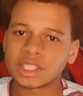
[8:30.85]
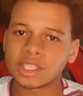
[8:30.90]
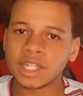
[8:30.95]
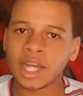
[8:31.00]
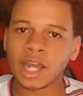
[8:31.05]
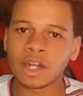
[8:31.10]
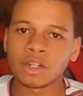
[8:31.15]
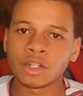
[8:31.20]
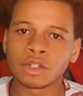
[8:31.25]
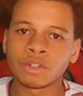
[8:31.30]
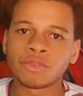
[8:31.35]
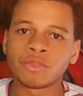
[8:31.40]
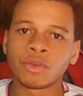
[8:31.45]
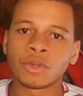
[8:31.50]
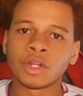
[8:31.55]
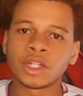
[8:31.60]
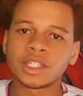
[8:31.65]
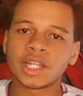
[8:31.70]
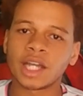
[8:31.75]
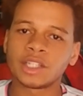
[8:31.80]
standard
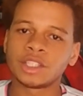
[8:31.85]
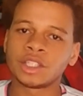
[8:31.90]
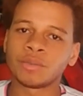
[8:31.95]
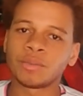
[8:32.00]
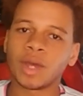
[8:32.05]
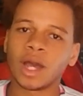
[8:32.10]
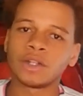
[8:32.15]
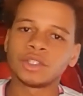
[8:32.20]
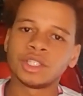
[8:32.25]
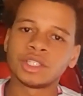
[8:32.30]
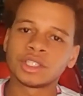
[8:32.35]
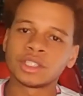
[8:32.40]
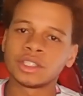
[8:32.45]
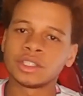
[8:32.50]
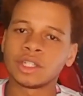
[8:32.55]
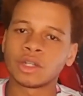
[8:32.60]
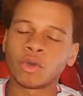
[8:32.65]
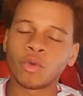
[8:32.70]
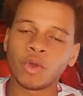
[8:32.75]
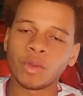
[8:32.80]
for attaching pouches
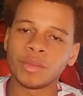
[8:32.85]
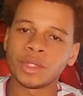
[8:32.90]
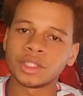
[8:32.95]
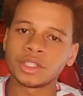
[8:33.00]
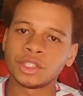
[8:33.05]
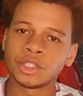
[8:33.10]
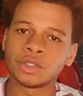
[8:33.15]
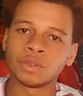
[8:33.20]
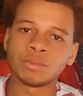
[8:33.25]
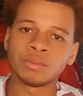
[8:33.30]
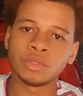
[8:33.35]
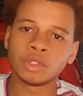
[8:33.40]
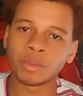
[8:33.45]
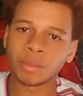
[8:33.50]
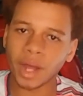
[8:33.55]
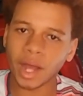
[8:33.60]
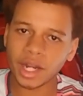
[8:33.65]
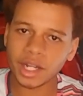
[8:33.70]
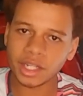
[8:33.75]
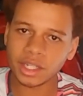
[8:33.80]
and equipment to your
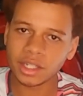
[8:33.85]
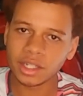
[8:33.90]
body.